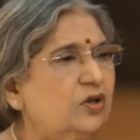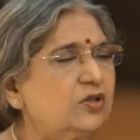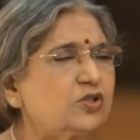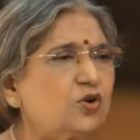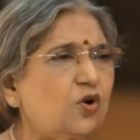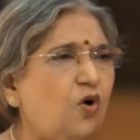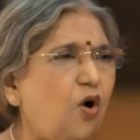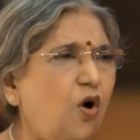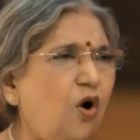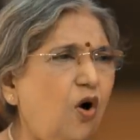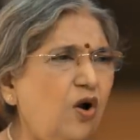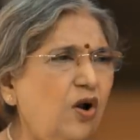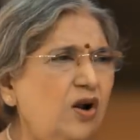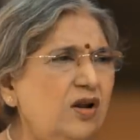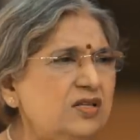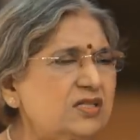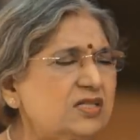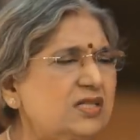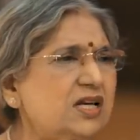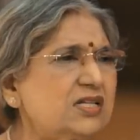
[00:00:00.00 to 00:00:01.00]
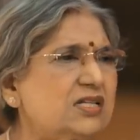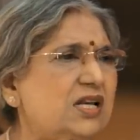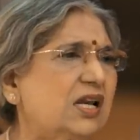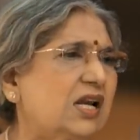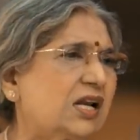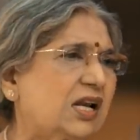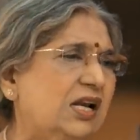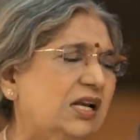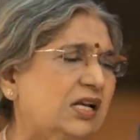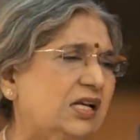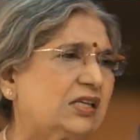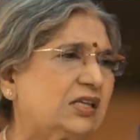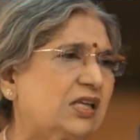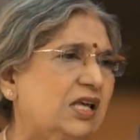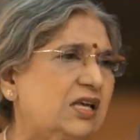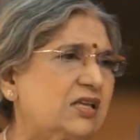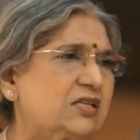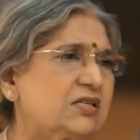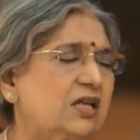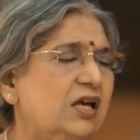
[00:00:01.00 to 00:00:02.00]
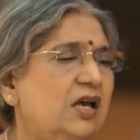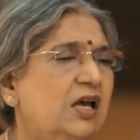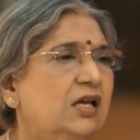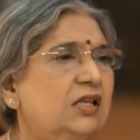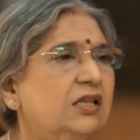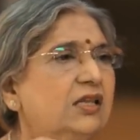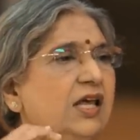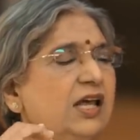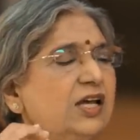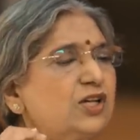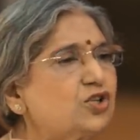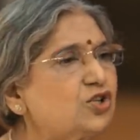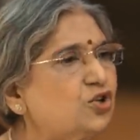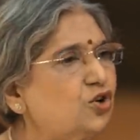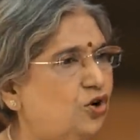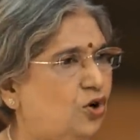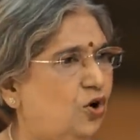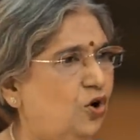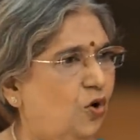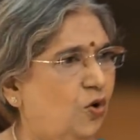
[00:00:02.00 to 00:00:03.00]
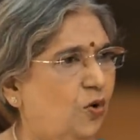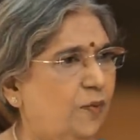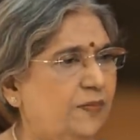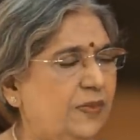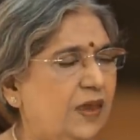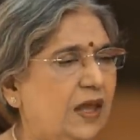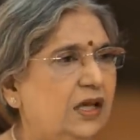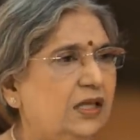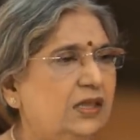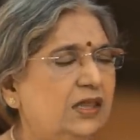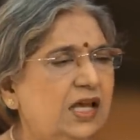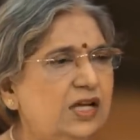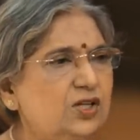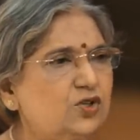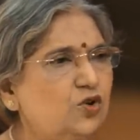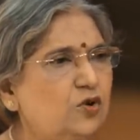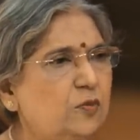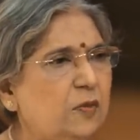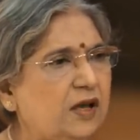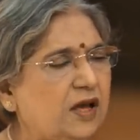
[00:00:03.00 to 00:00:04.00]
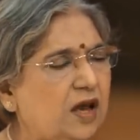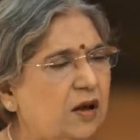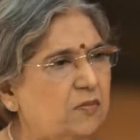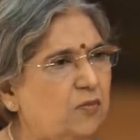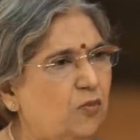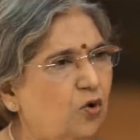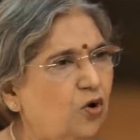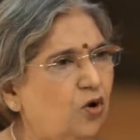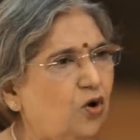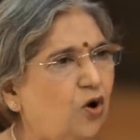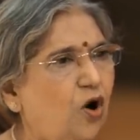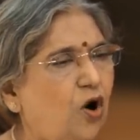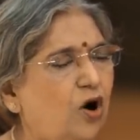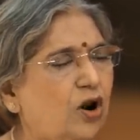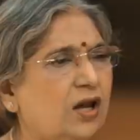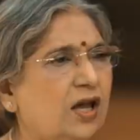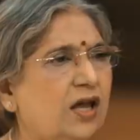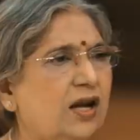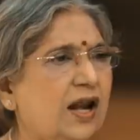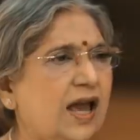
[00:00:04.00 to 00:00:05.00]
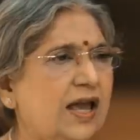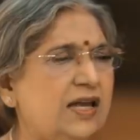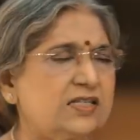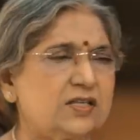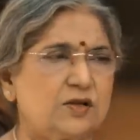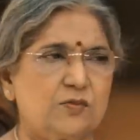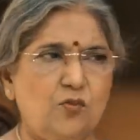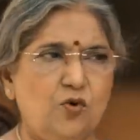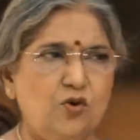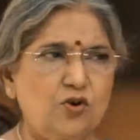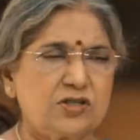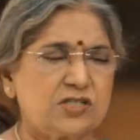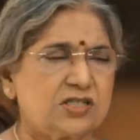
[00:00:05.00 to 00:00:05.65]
So all such little things, they should know. They should become more organized, more